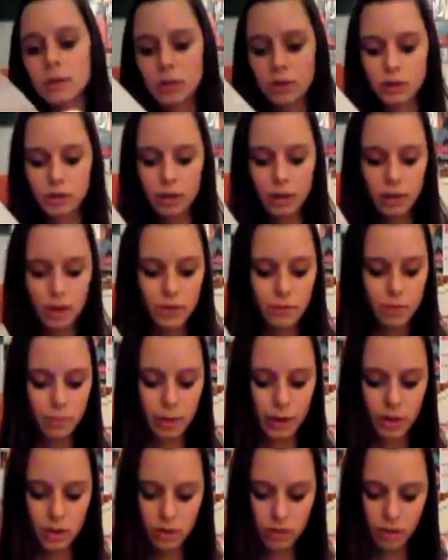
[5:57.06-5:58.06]
just like
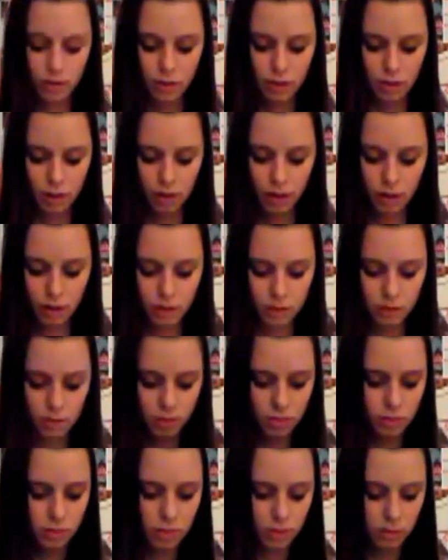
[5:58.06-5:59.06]
different pages like that,
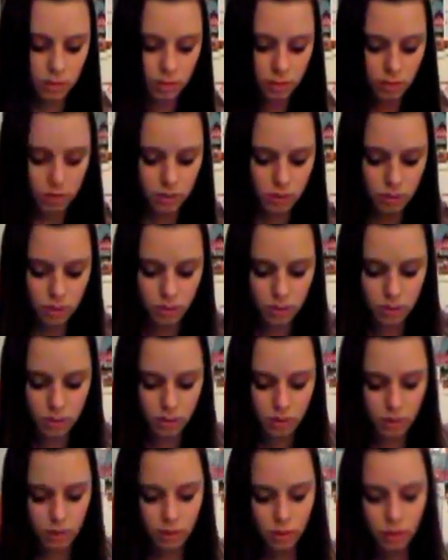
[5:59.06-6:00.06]

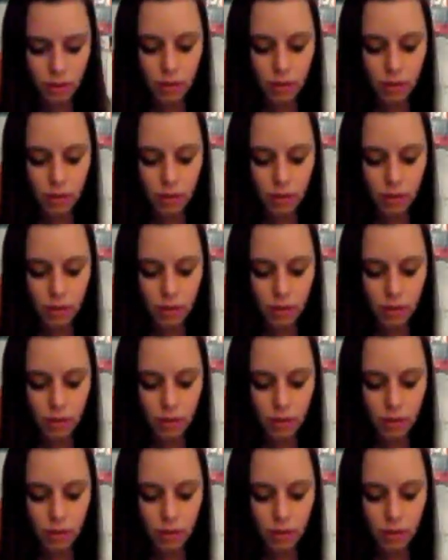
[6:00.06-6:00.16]
and